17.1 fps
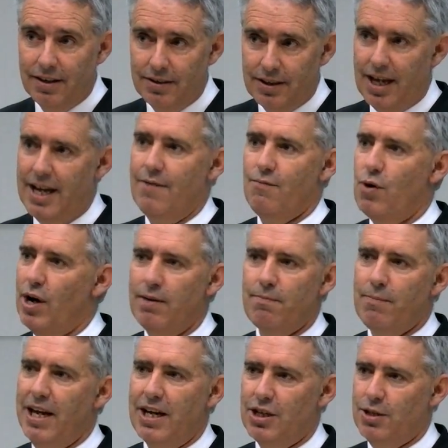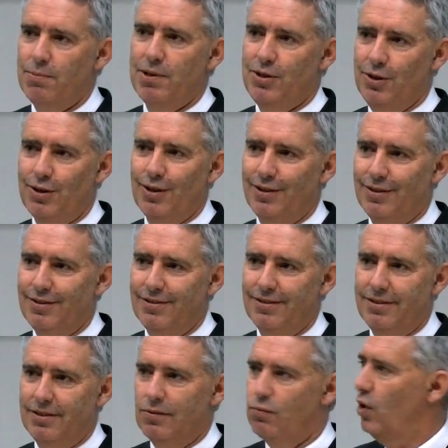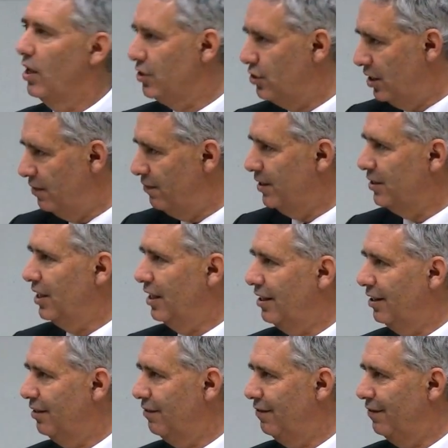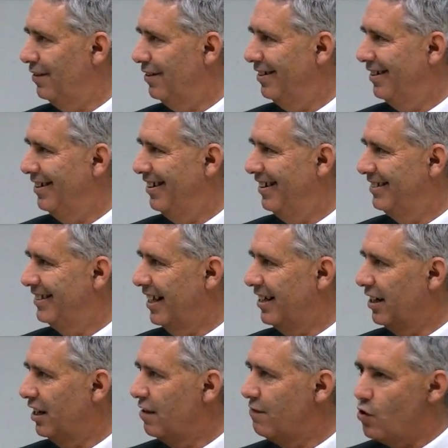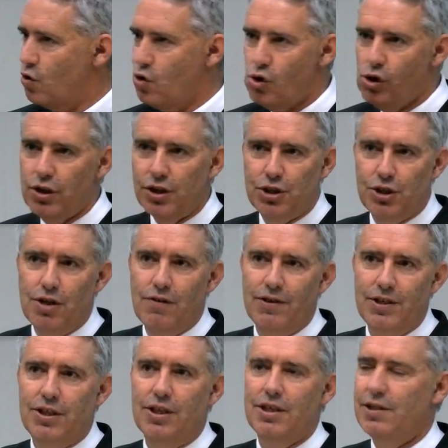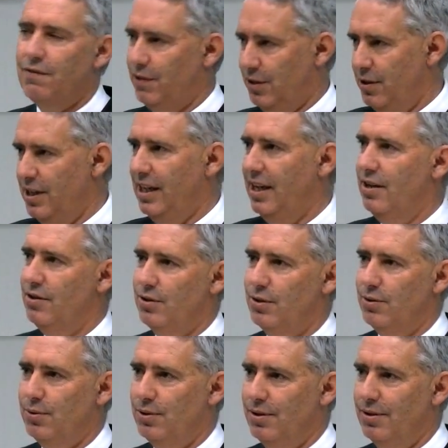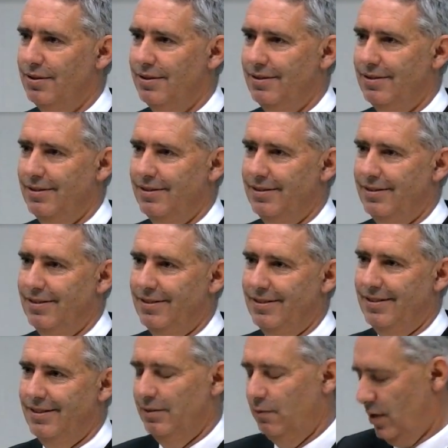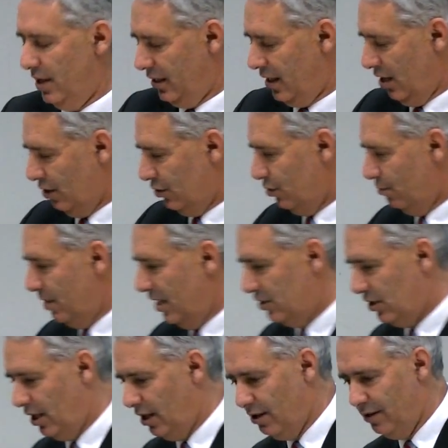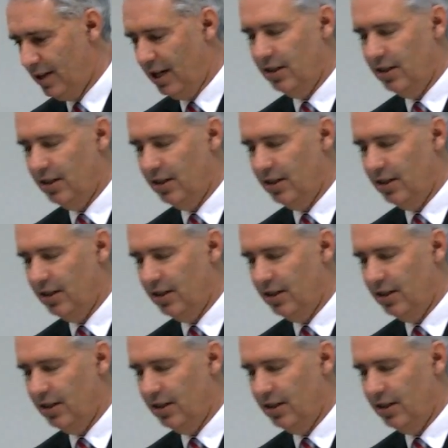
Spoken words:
they have one management unit, one chief executive, they deliver all the services for 3 councils. One council meets here and